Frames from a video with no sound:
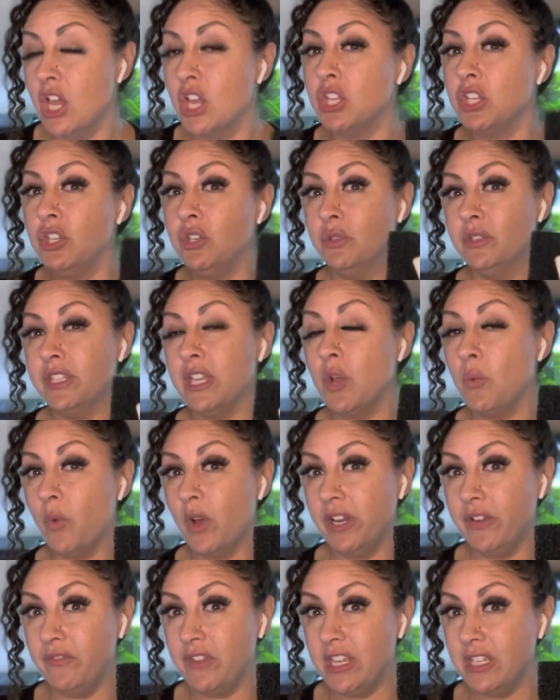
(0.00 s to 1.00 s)
using one
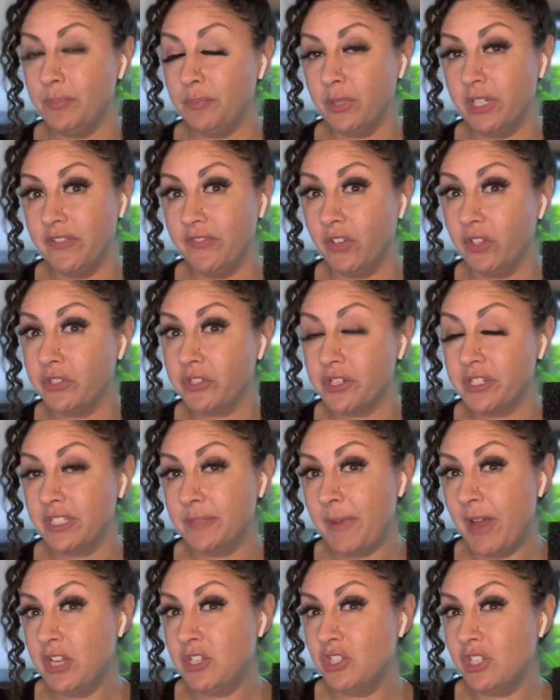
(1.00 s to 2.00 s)
of these pre-filter
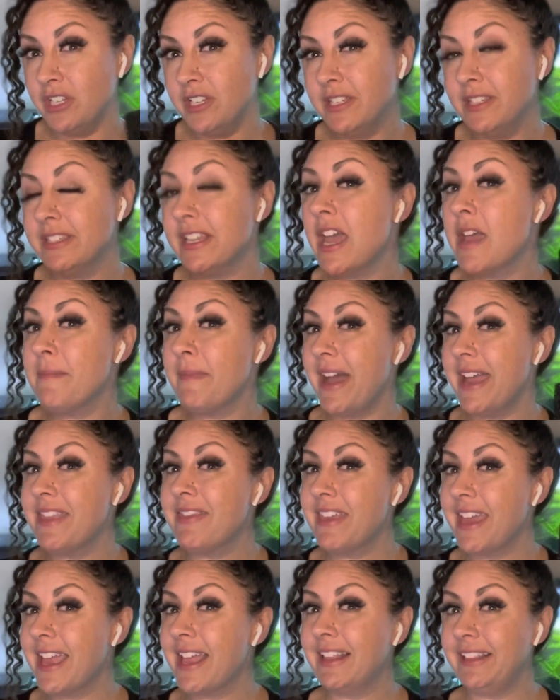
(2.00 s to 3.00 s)
sponges, I might
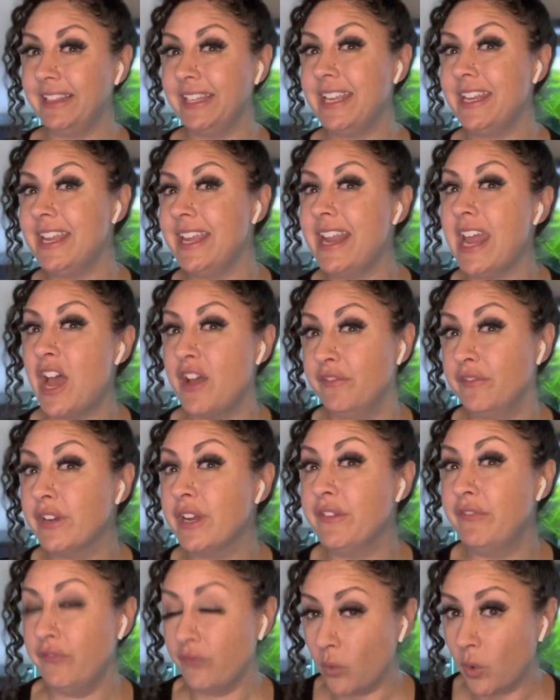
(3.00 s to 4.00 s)
then clean it every
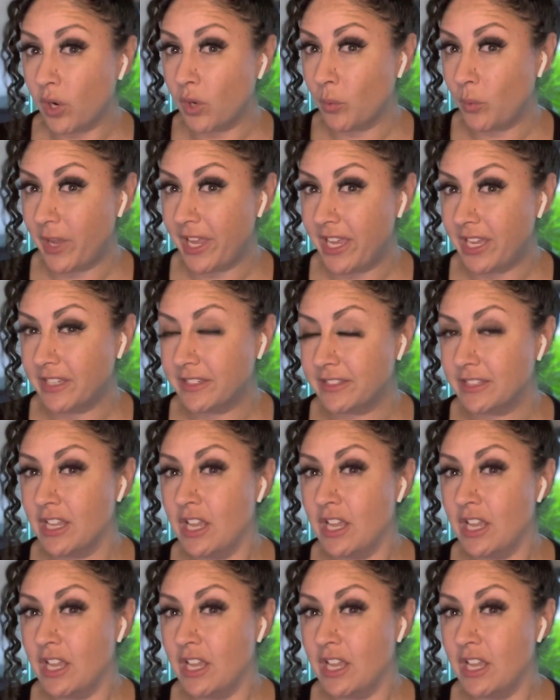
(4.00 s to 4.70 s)
4 weeks.